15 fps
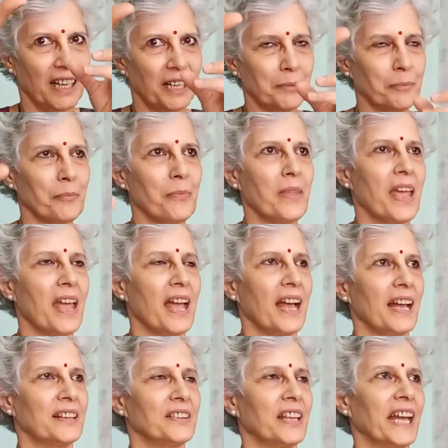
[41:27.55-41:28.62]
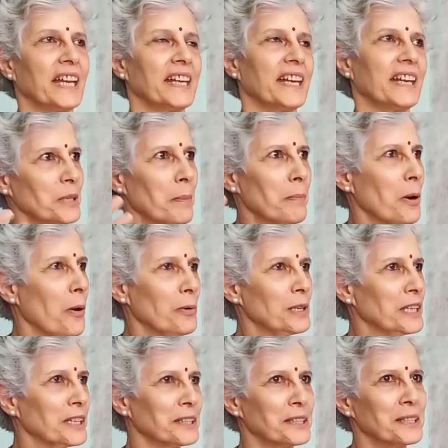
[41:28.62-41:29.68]
And then
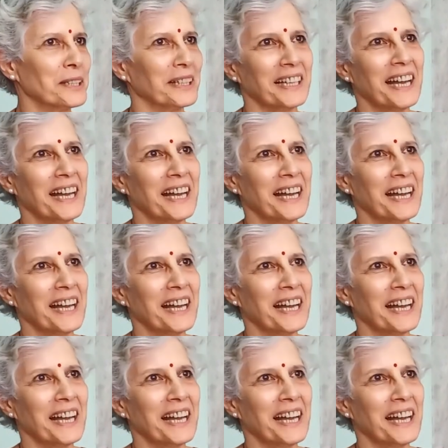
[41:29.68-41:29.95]
Napoleon.